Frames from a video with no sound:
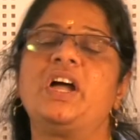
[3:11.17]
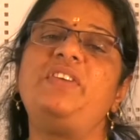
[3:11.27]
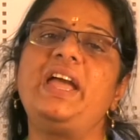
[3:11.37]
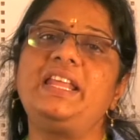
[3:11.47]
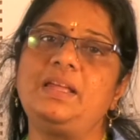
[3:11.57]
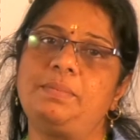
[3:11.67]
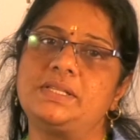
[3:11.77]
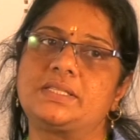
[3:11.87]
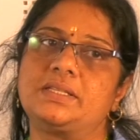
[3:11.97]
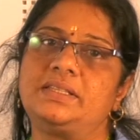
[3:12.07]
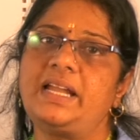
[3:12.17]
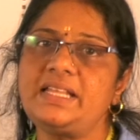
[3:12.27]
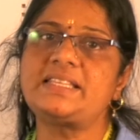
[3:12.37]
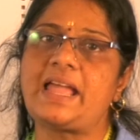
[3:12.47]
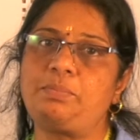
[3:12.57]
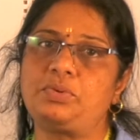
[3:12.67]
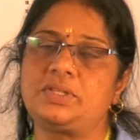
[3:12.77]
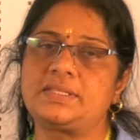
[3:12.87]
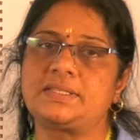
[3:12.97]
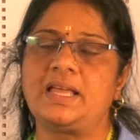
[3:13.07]
variables, that is
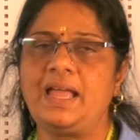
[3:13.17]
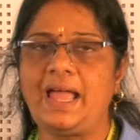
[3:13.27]
hypothesis.